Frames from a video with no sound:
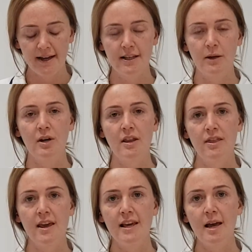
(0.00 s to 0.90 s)
So you want to
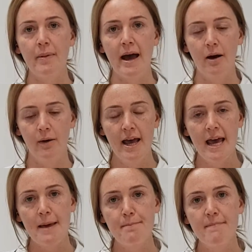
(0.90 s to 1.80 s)
think about,
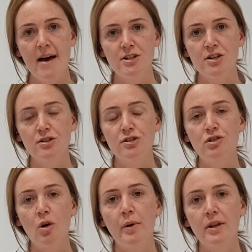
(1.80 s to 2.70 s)
imagine
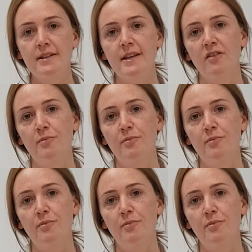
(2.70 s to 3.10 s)
stopping yourself